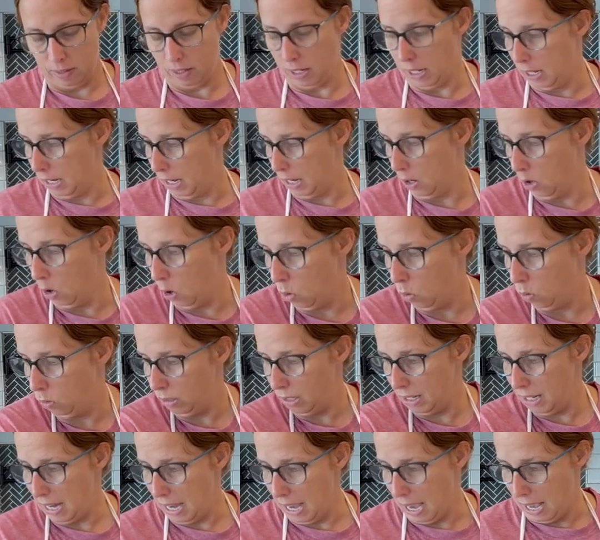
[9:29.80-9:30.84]
And I
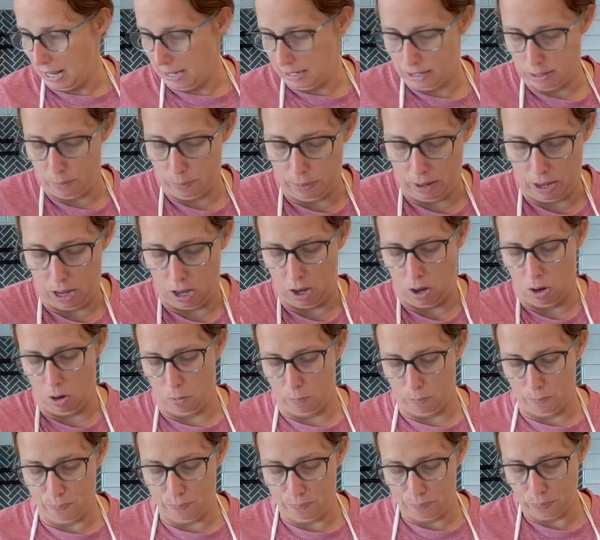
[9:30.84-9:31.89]
only added
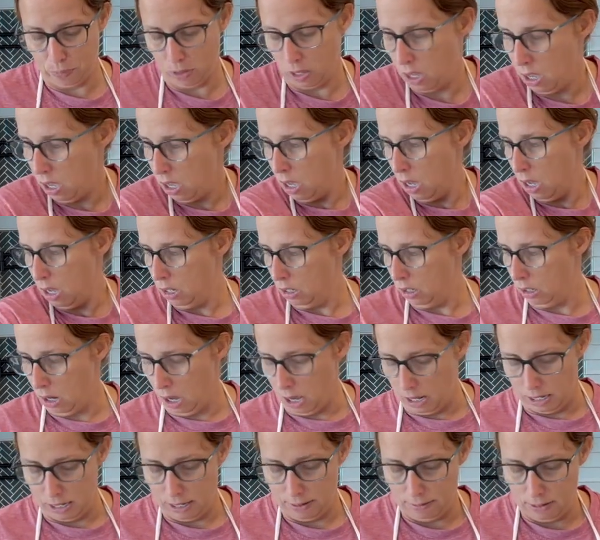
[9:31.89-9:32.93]
about
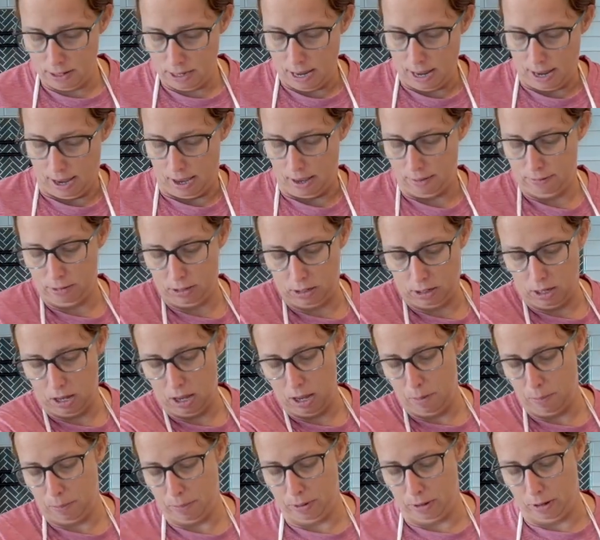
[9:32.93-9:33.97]
not even half a
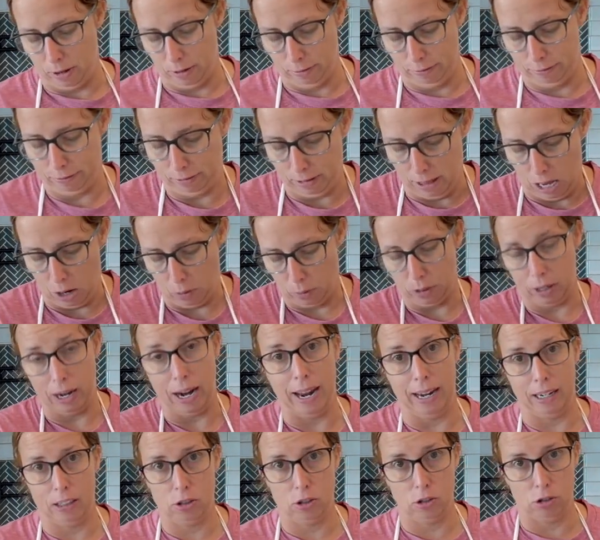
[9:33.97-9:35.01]
cup of flour
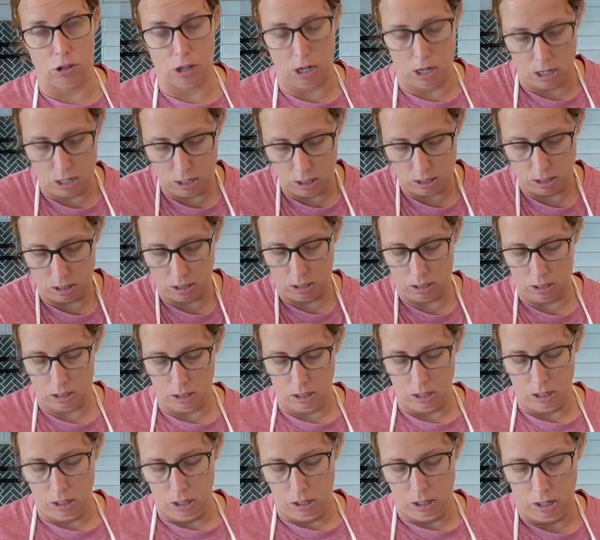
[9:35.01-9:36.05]
extra
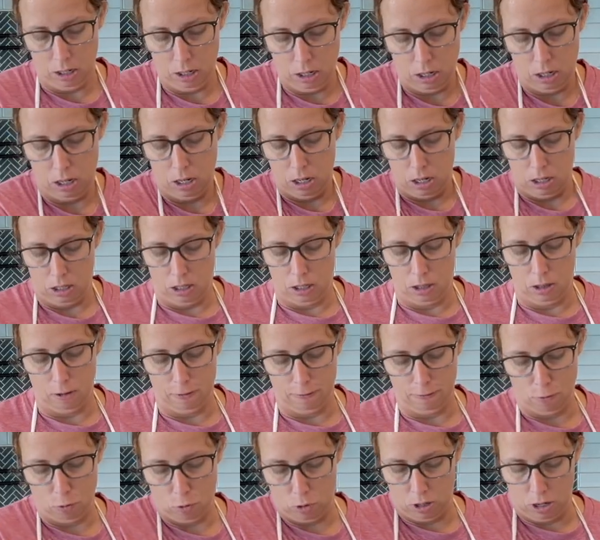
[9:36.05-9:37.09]
than the
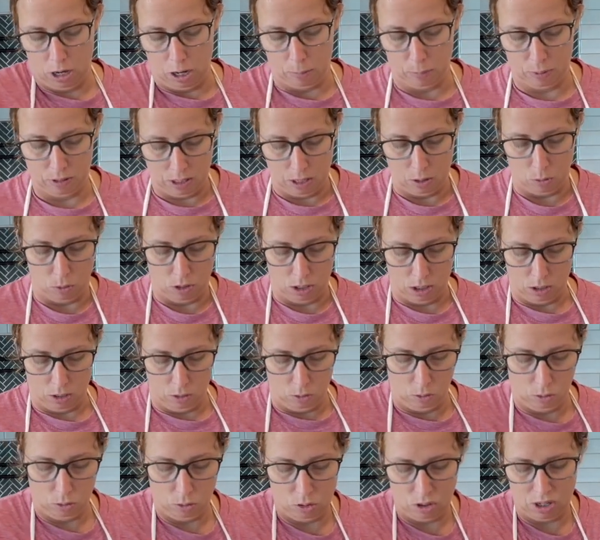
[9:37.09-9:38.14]
4 cups that we
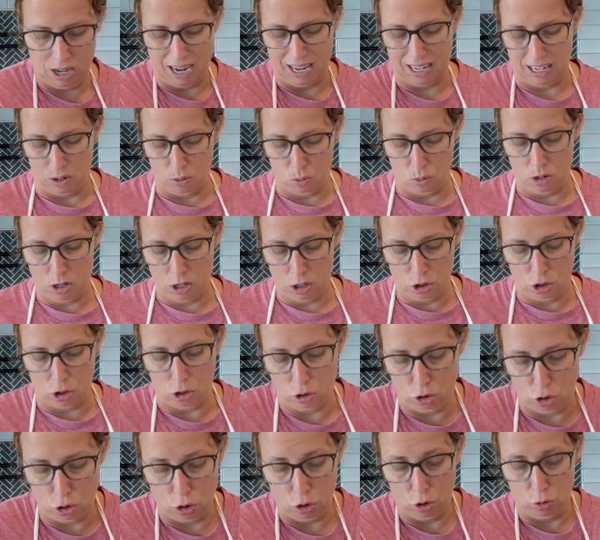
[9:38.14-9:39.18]
used. I didn't want to do
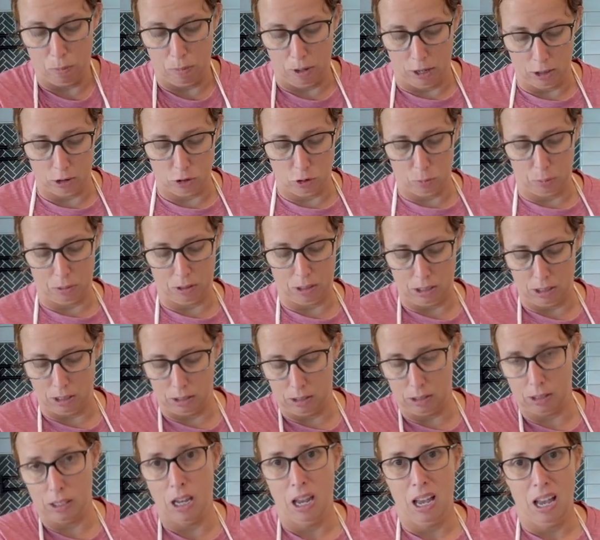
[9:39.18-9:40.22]
too much
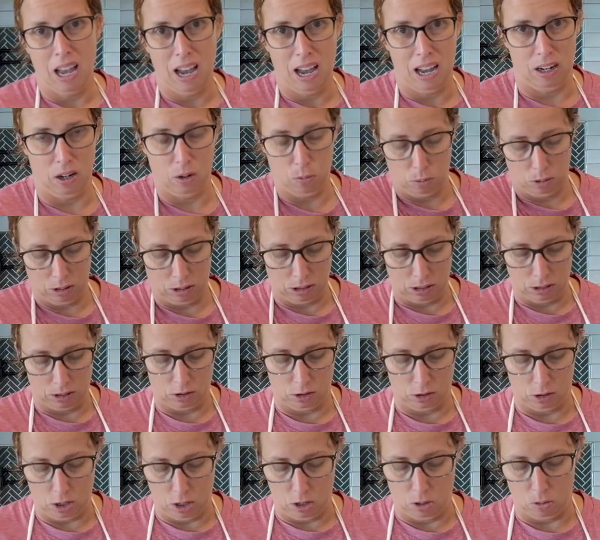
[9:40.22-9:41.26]
because I don't want this
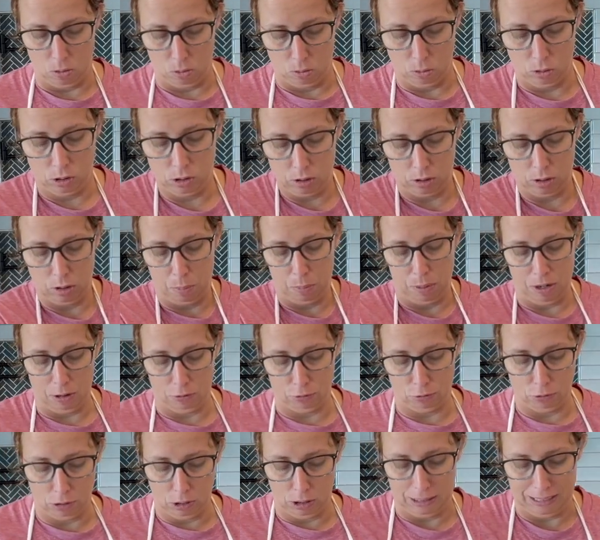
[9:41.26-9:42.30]
dough to be
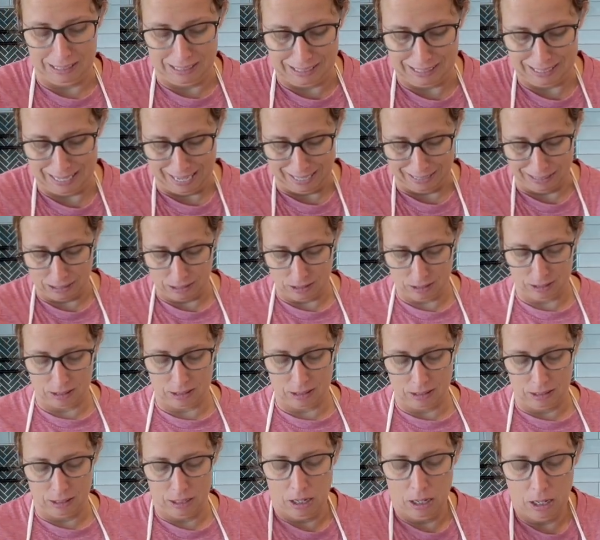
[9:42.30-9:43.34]
really dense.